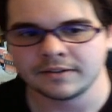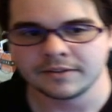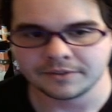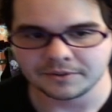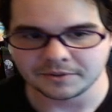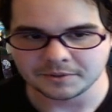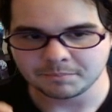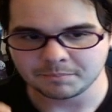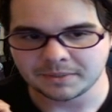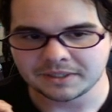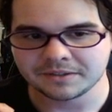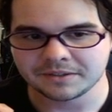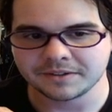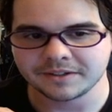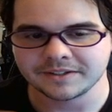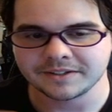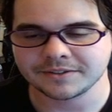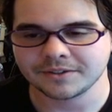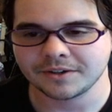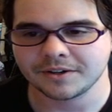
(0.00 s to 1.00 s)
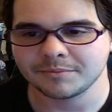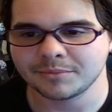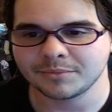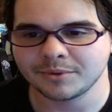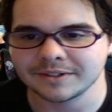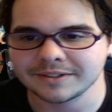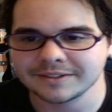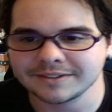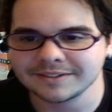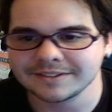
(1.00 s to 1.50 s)
Those periods are
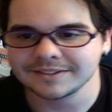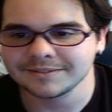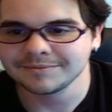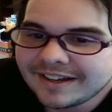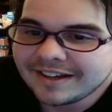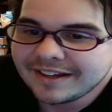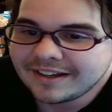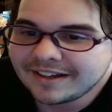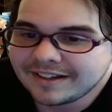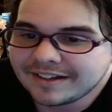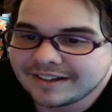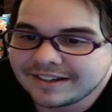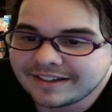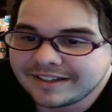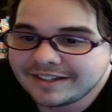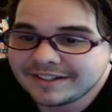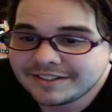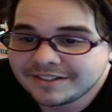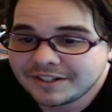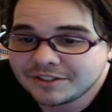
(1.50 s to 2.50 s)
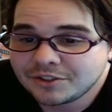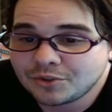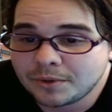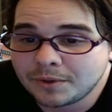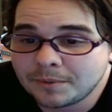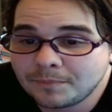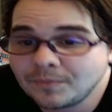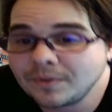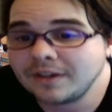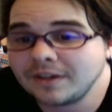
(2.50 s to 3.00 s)
important. It is not destroyed.
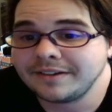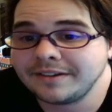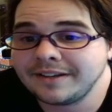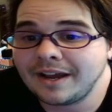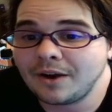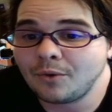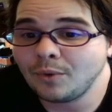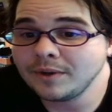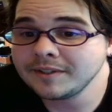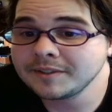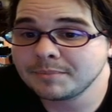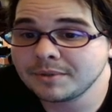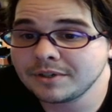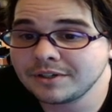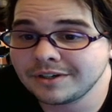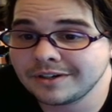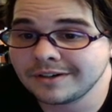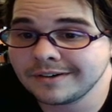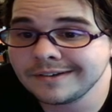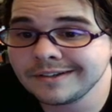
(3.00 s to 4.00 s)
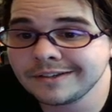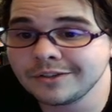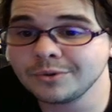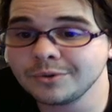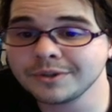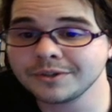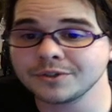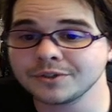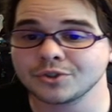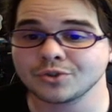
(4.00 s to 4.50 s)
Now, once per turn, you
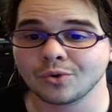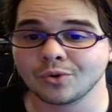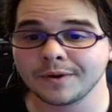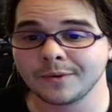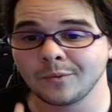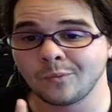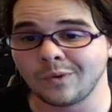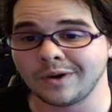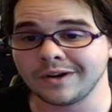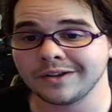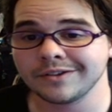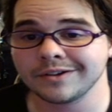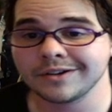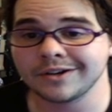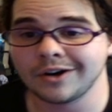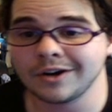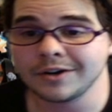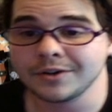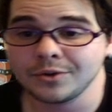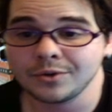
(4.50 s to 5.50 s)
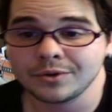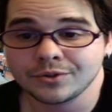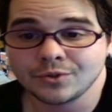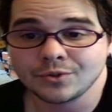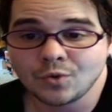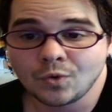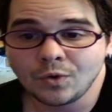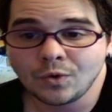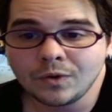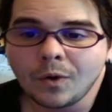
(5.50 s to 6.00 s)
can destroy 1 other card you
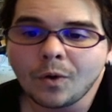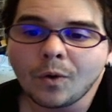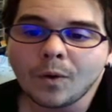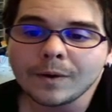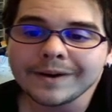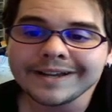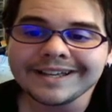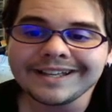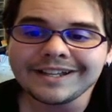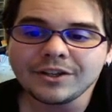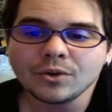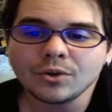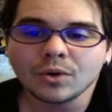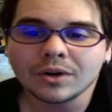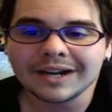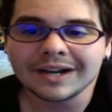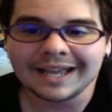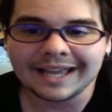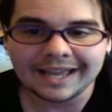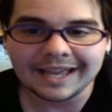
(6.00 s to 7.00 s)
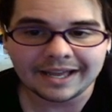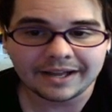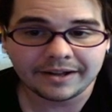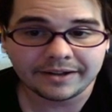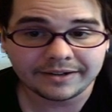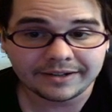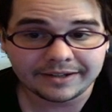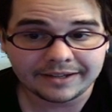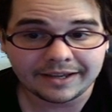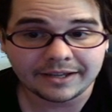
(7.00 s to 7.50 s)
control or in your
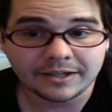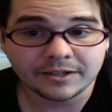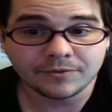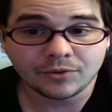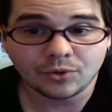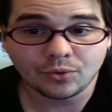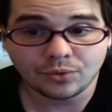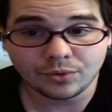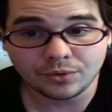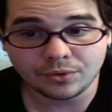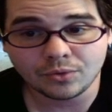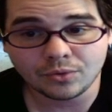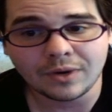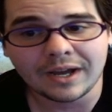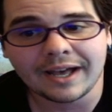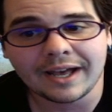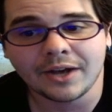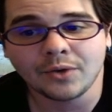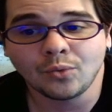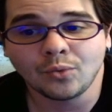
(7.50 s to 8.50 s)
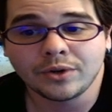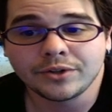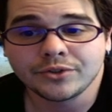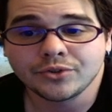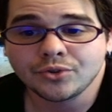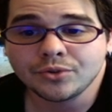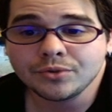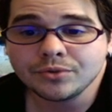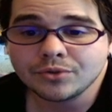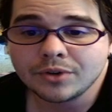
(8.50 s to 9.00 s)
hand, and if you do, add 1
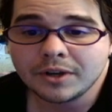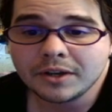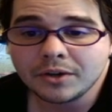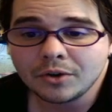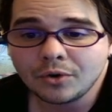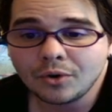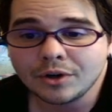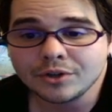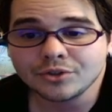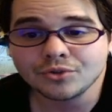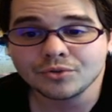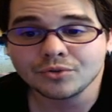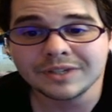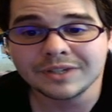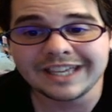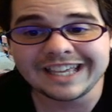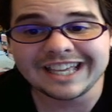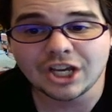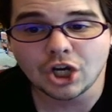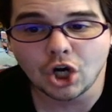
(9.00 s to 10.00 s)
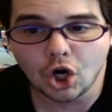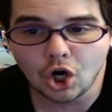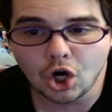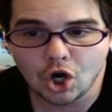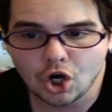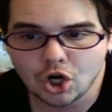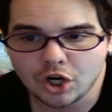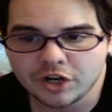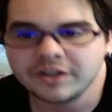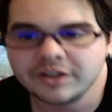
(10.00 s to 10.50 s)
true Draco or true King
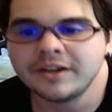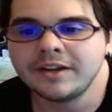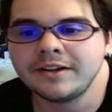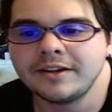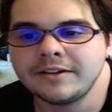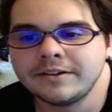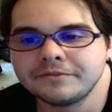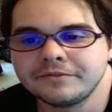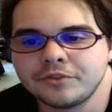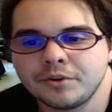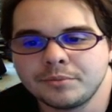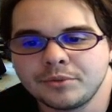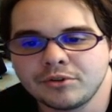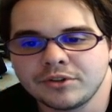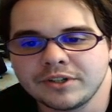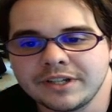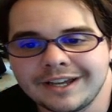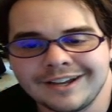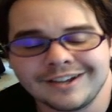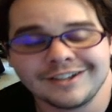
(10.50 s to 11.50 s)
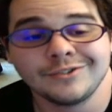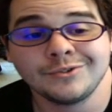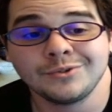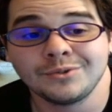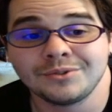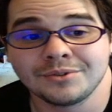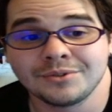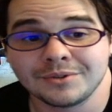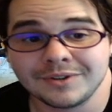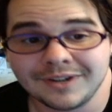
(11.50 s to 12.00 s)
card from your deck to
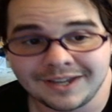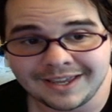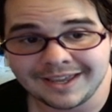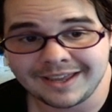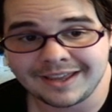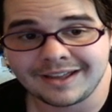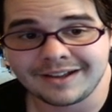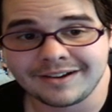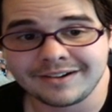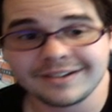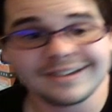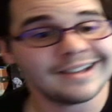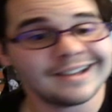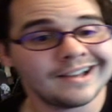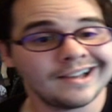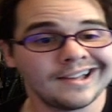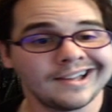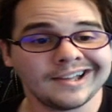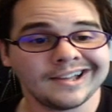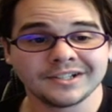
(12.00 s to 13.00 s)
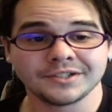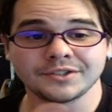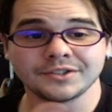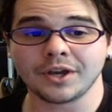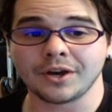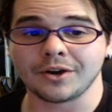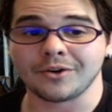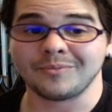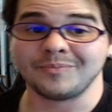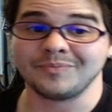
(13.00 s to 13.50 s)
your hand.
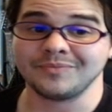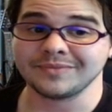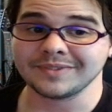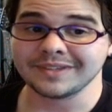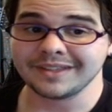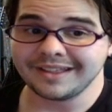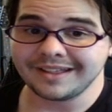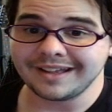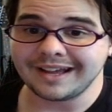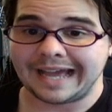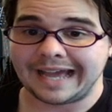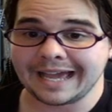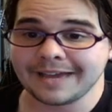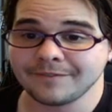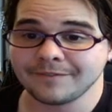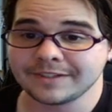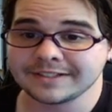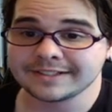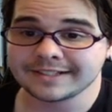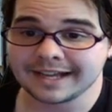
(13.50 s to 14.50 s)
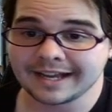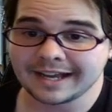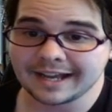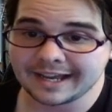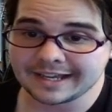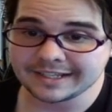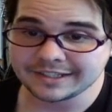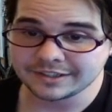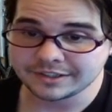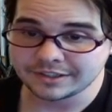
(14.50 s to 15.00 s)
So, I
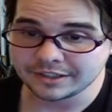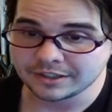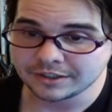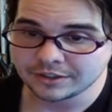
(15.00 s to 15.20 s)
emphasized